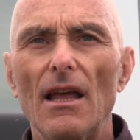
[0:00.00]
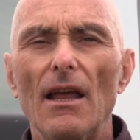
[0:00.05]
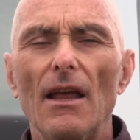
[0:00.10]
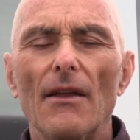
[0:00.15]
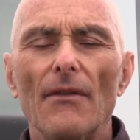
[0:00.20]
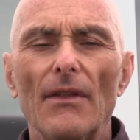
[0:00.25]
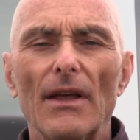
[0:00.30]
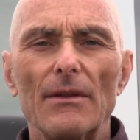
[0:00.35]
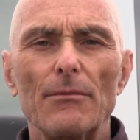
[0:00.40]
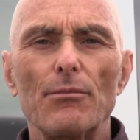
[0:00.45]

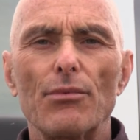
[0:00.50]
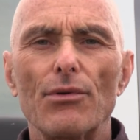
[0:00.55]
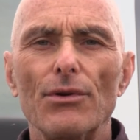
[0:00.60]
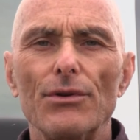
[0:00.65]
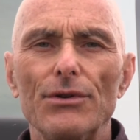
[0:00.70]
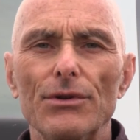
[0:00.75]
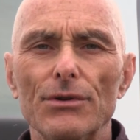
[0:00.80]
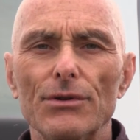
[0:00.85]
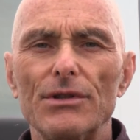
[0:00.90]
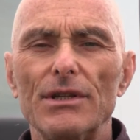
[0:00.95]
that
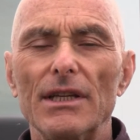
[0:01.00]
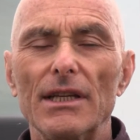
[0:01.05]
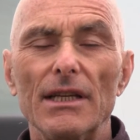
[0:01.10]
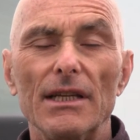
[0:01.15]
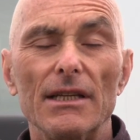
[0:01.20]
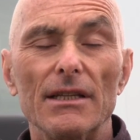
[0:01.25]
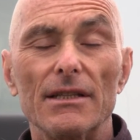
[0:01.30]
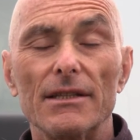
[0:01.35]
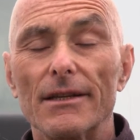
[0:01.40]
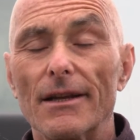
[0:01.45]

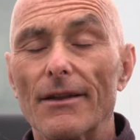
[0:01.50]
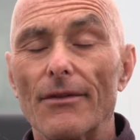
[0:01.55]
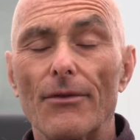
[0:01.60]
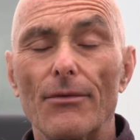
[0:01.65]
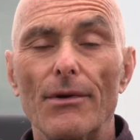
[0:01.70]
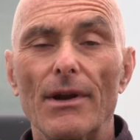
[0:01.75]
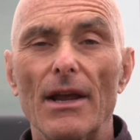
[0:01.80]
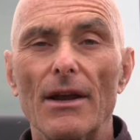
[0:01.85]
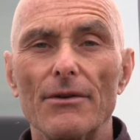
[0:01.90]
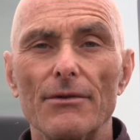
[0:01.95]
produces
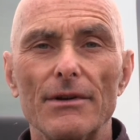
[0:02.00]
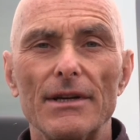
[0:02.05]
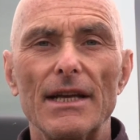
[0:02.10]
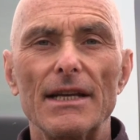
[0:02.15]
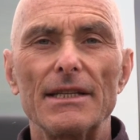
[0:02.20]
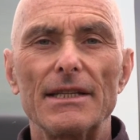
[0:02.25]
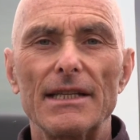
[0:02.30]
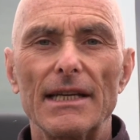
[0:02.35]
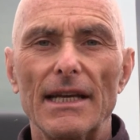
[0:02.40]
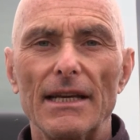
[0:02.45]

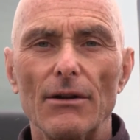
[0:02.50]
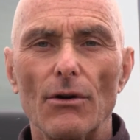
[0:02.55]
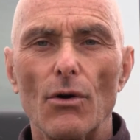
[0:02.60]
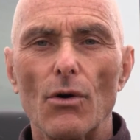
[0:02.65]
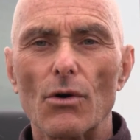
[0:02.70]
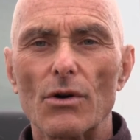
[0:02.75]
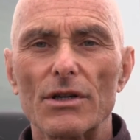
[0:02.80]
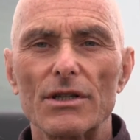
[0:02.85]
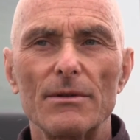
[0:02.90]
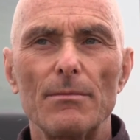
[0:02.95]
310
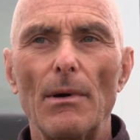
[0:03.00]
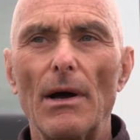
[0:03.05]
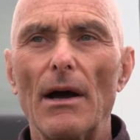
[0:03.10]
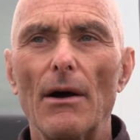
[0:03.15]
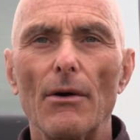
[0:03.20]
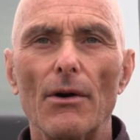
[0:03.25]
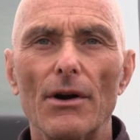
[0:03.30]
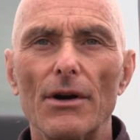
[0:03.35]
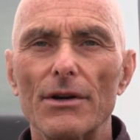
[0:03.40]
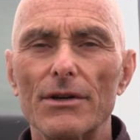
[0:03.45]

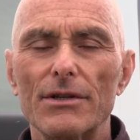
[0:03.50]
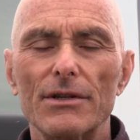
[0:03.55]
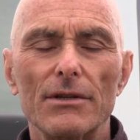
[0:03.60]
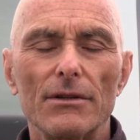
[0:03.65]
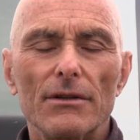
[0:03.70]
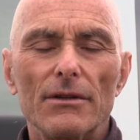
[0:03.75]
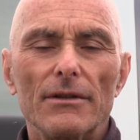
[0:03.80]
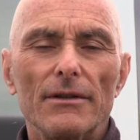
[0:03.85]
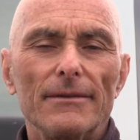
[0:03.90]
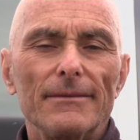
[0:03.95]
horsepower,
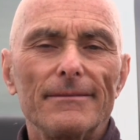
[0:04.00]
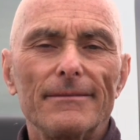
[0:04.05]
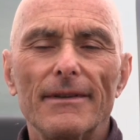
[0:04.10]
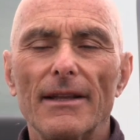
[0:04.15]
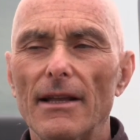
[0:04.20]
so